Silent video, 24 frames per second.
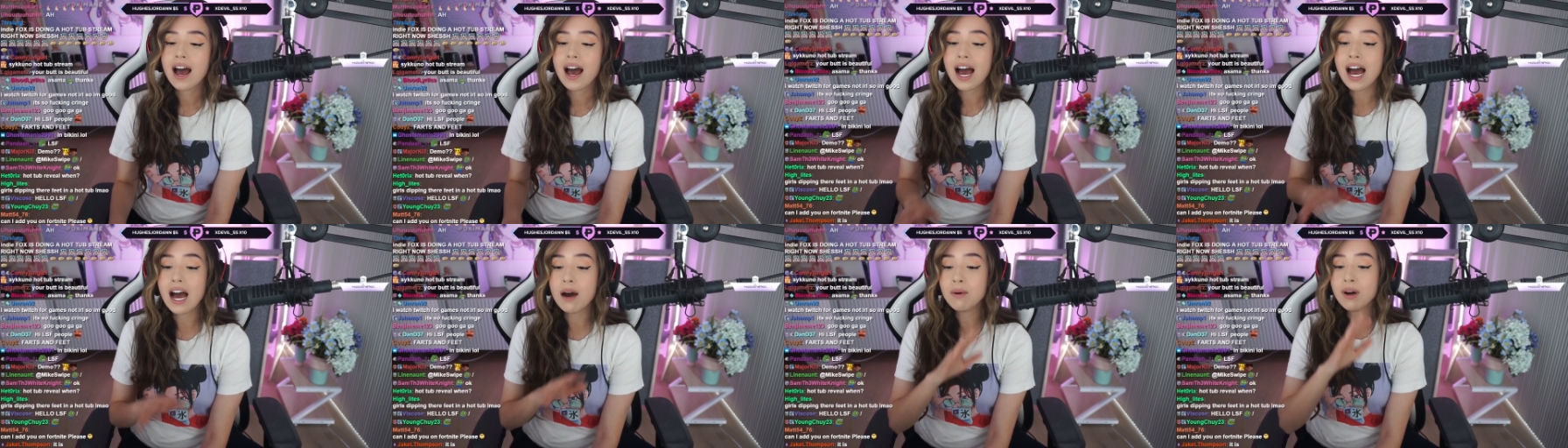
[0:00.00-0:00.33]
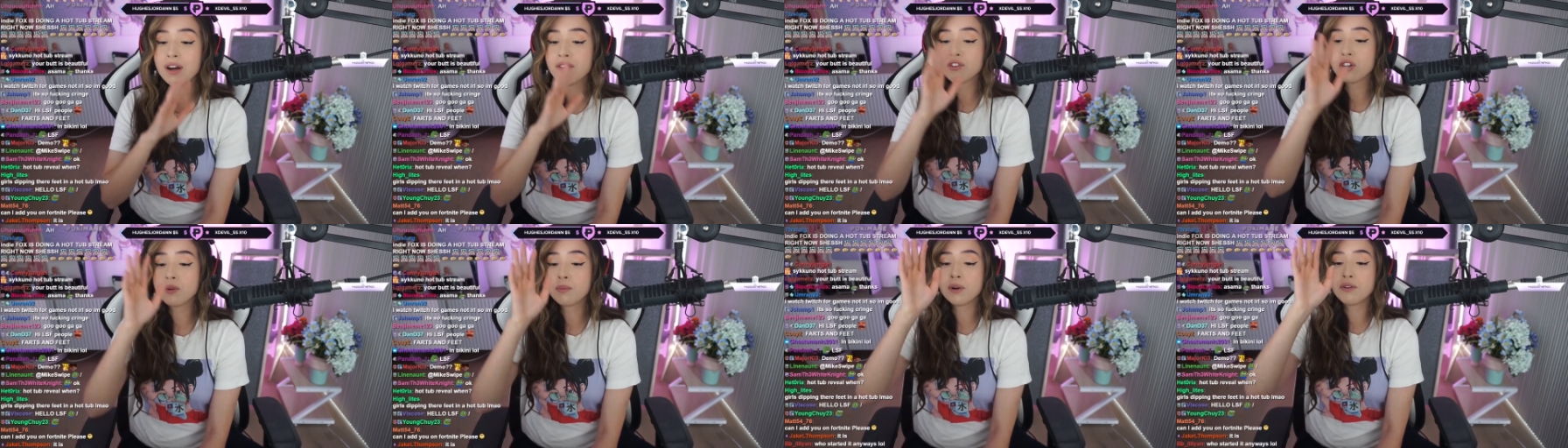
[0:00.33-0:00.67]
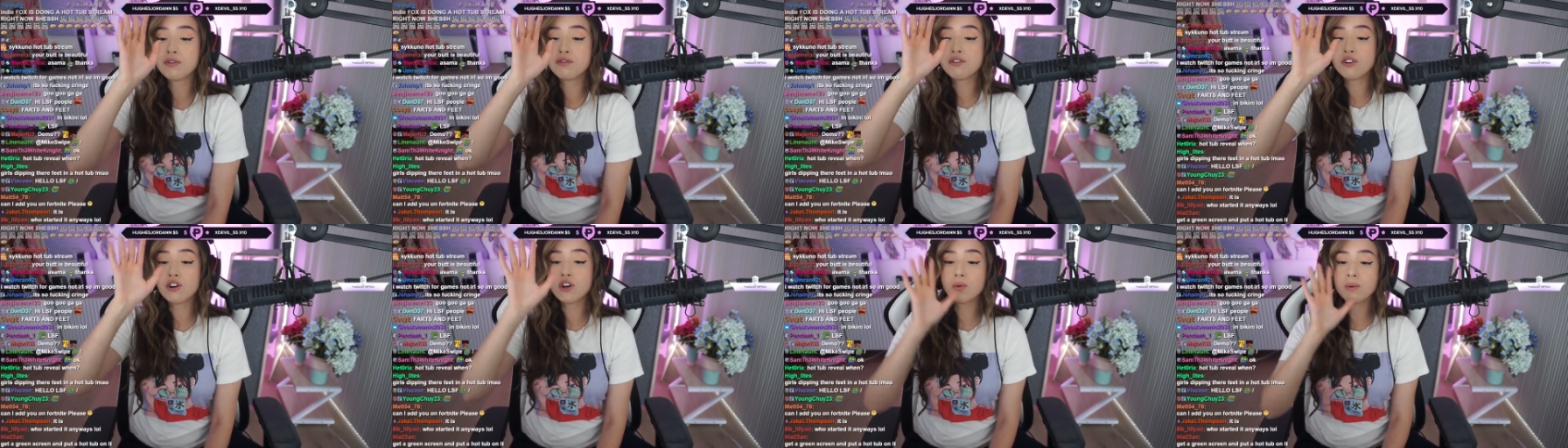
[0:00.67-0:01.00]
However,
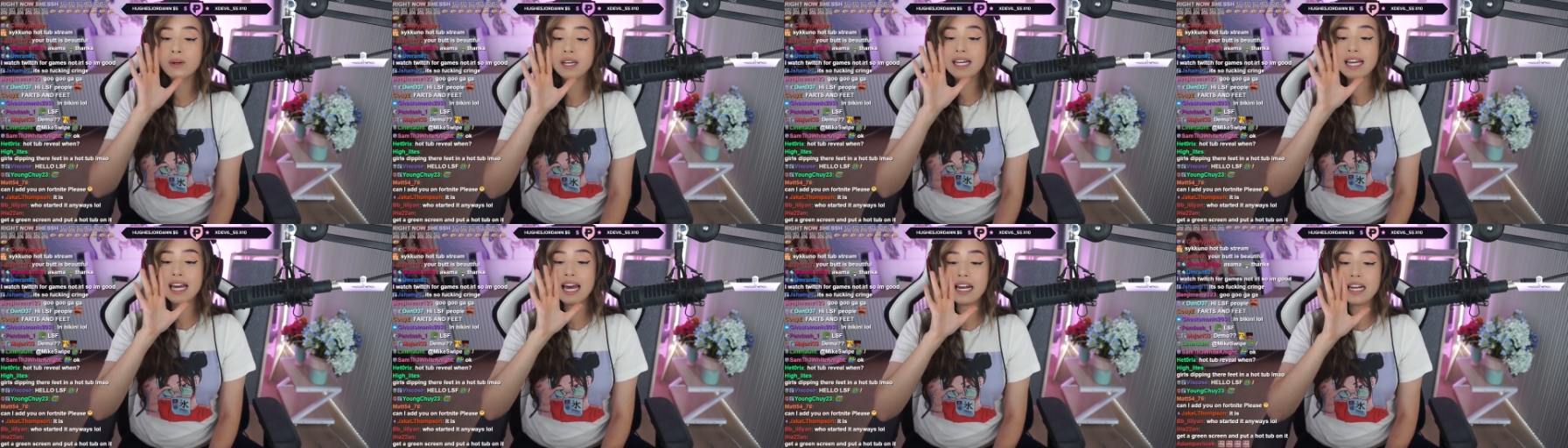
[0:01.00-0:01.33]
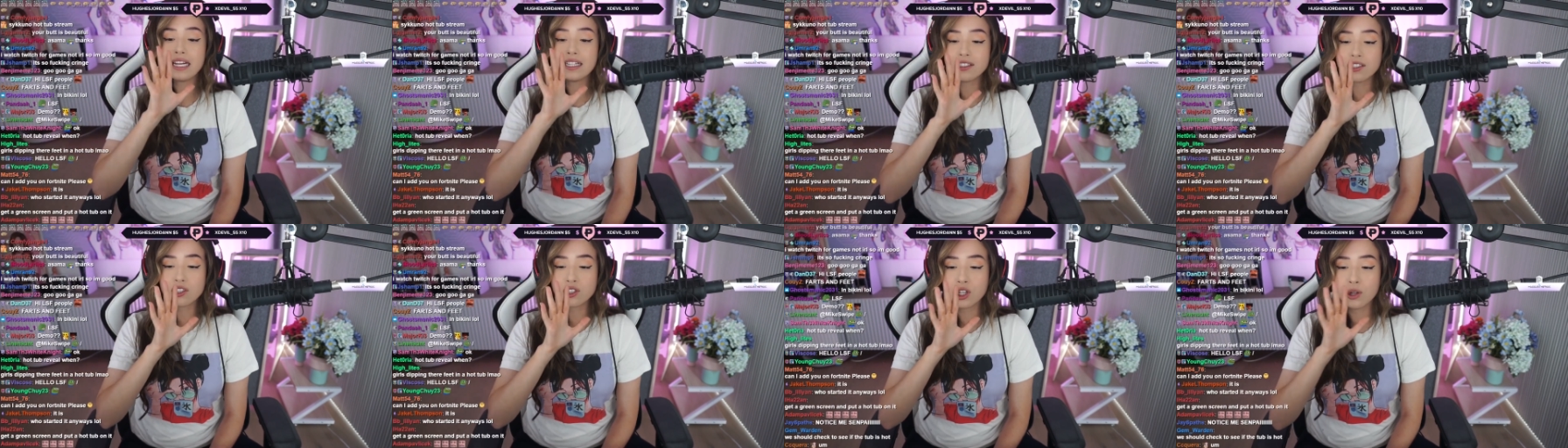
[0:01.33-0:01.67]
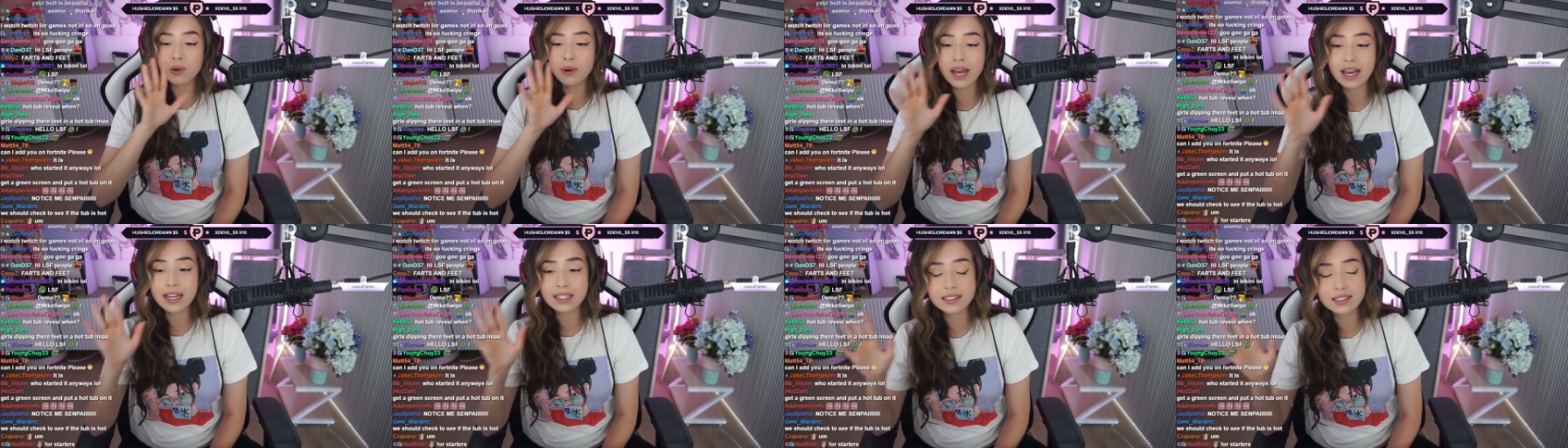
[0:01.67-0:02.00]
before we get
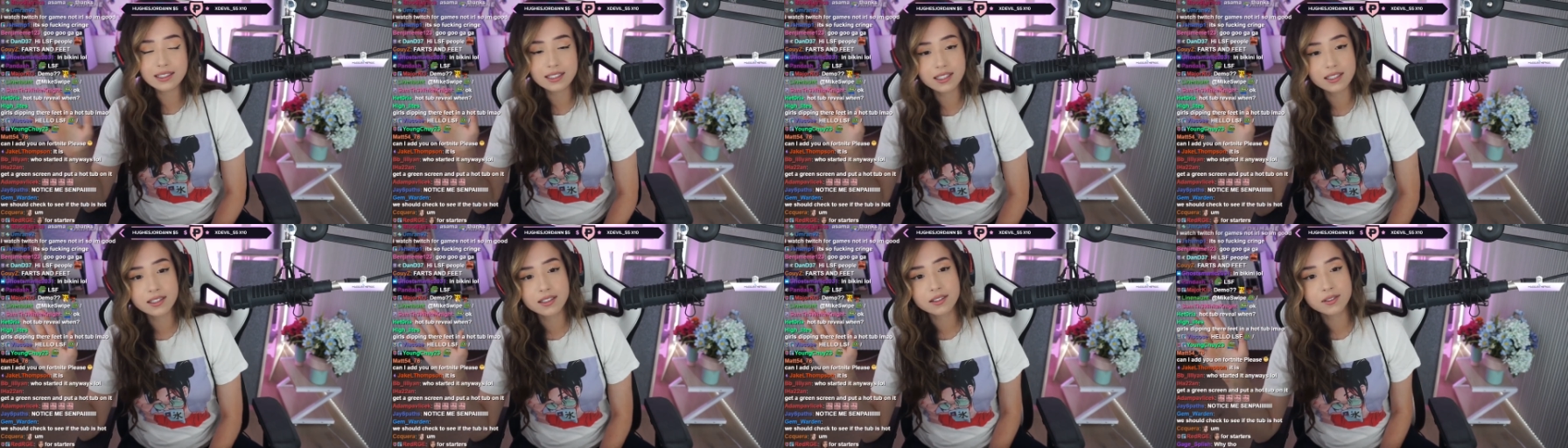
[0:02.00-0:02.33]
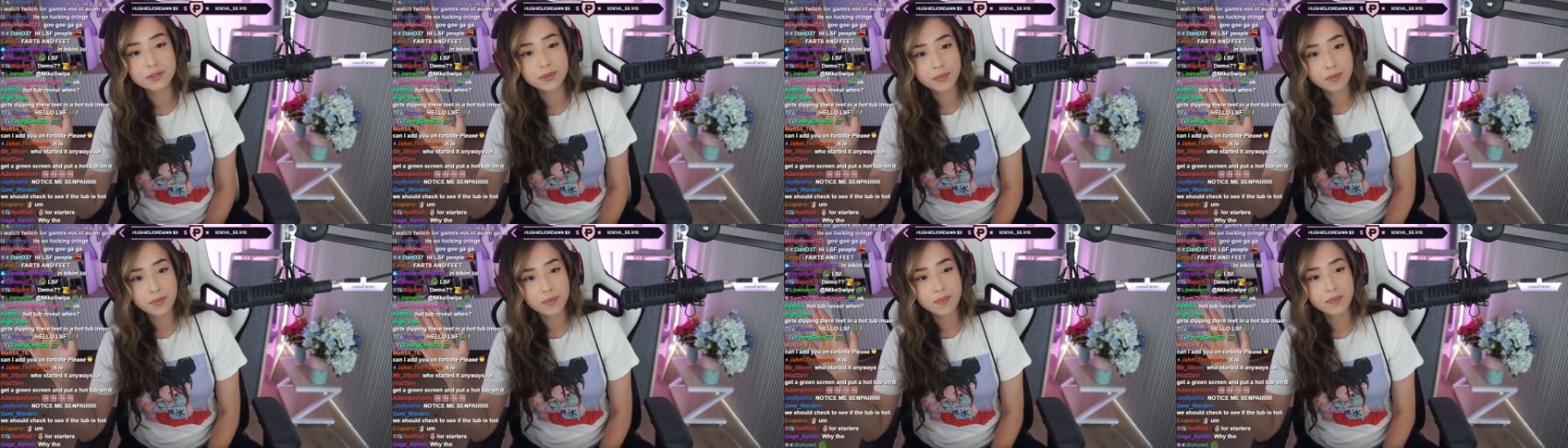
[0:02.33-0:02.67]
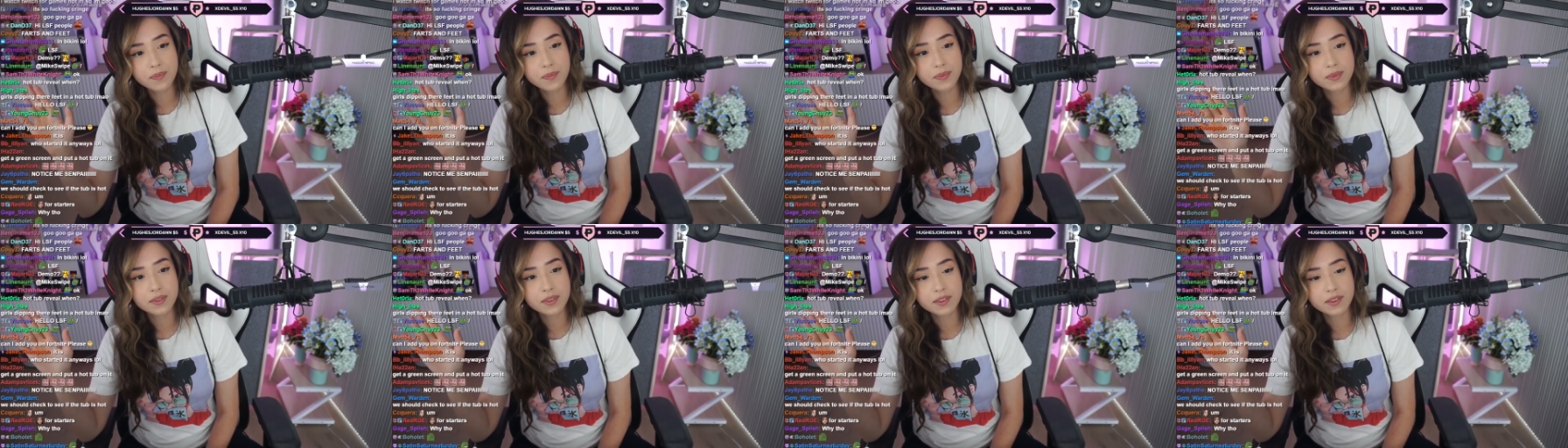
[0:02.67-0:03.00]
into it,
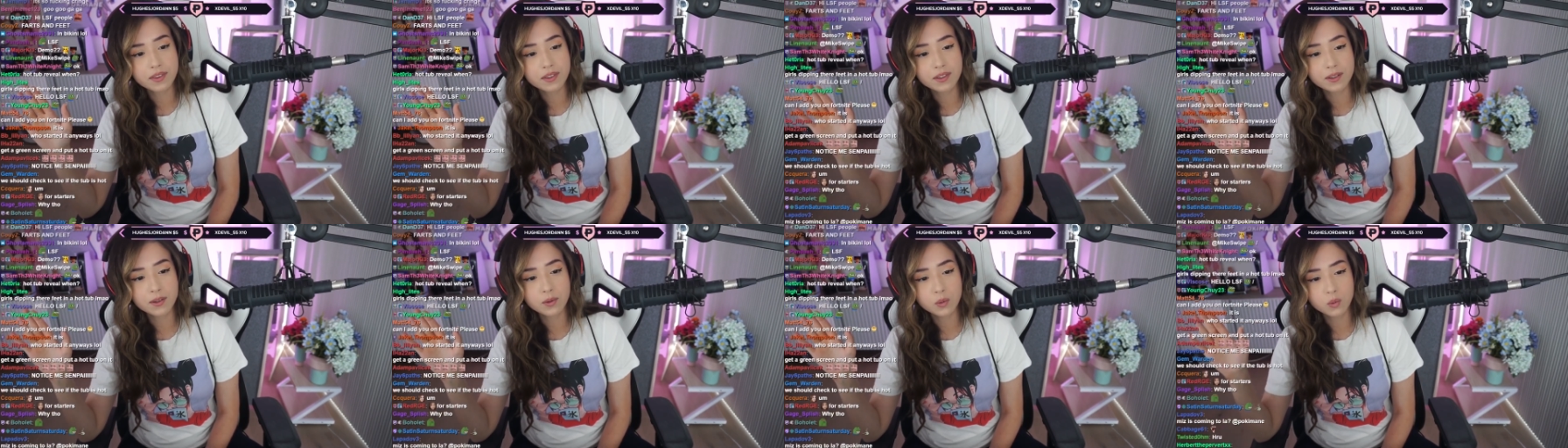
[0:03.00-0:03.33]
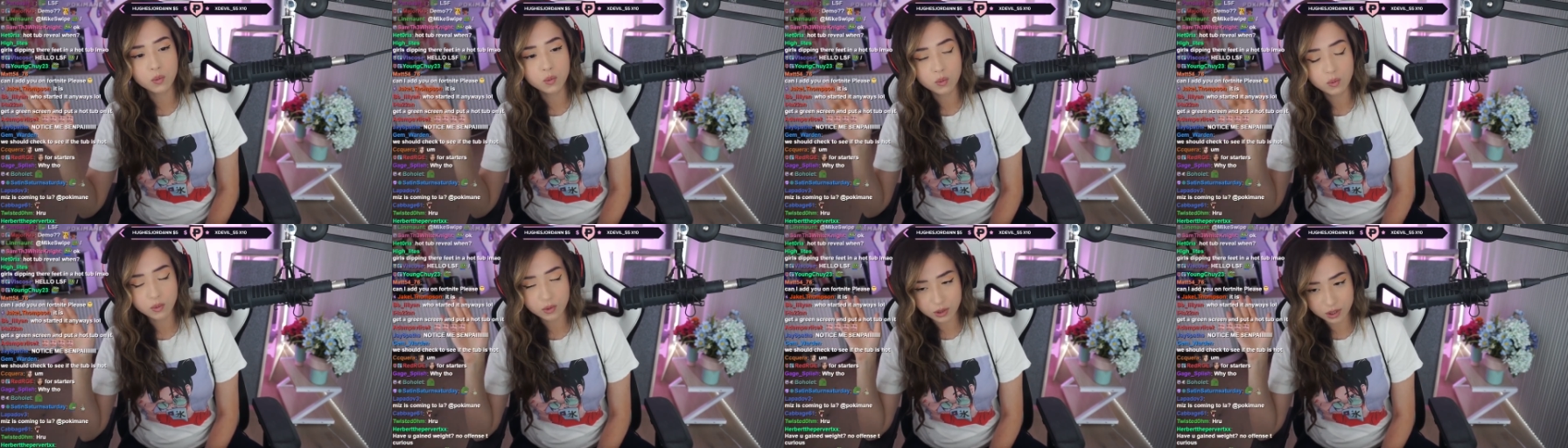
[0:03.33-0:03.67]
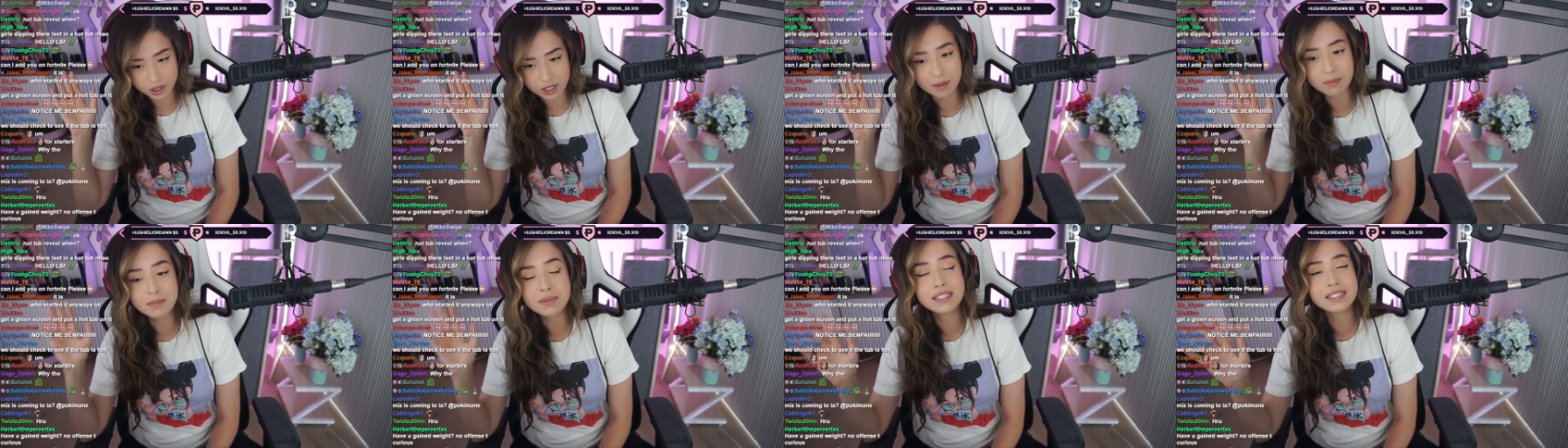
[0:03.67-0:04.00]

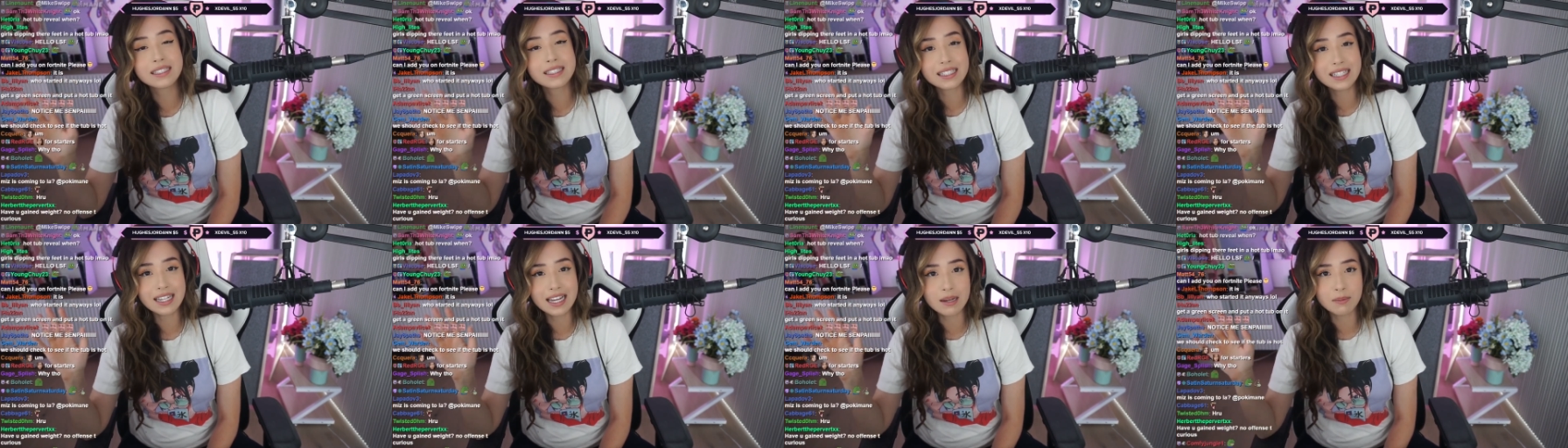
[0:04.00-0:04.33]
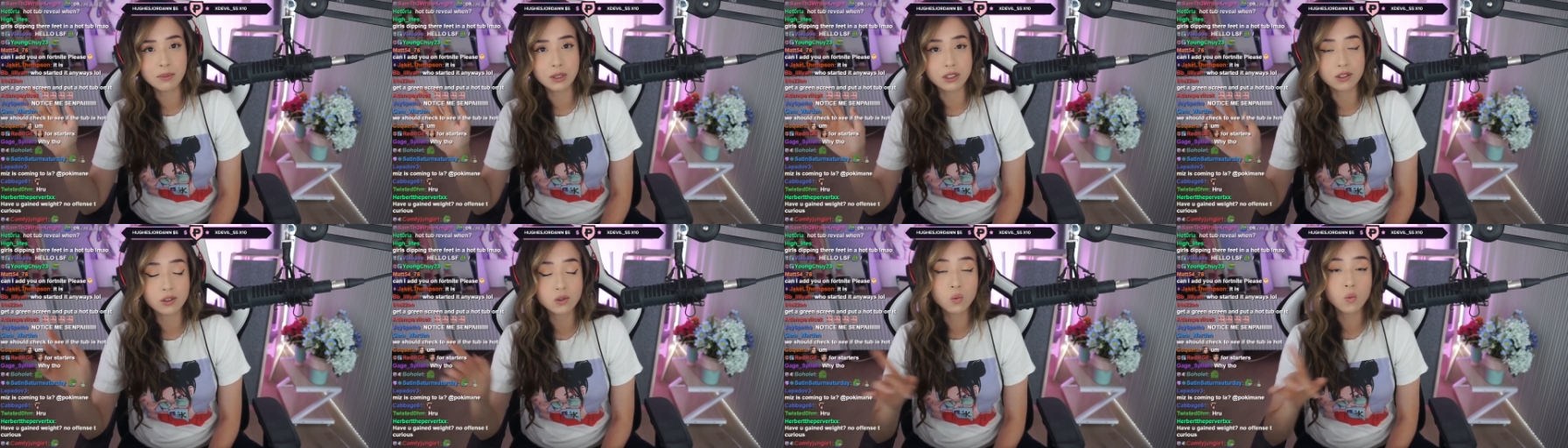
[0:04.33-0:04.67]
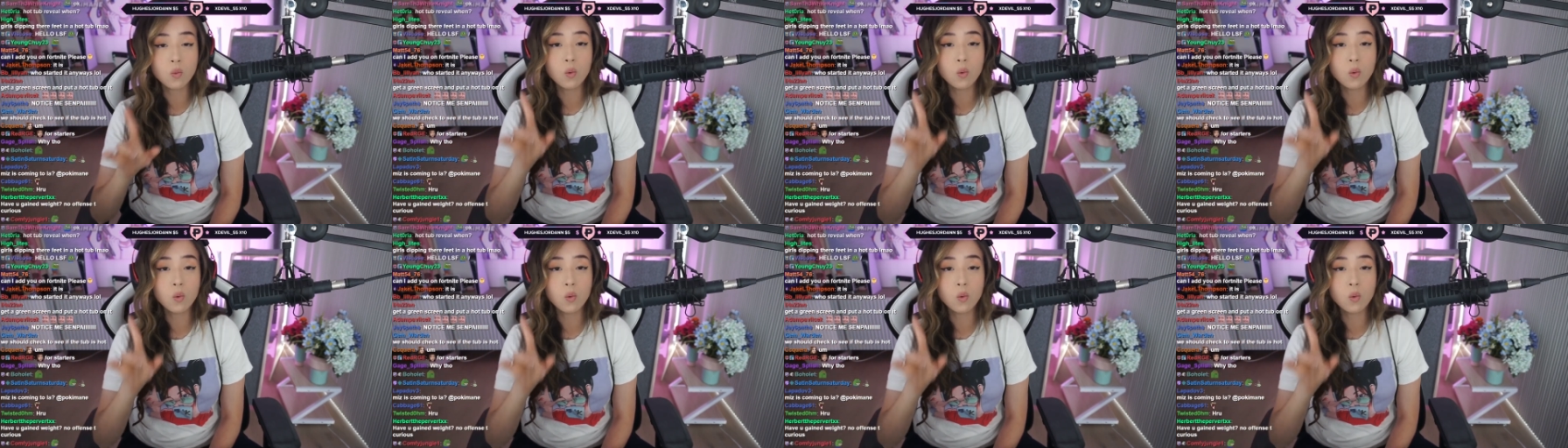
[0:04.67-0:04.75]
some disclaimers.